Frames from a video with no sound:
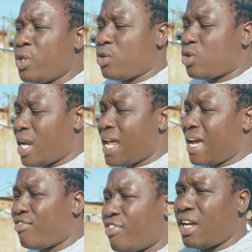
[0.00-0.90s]
You don't
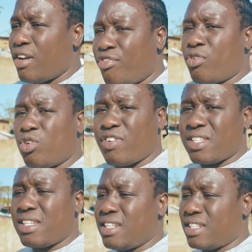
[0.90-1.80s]
have a food
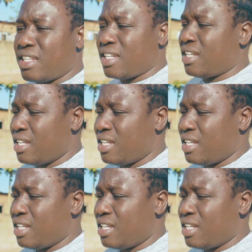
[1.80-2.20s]
facility.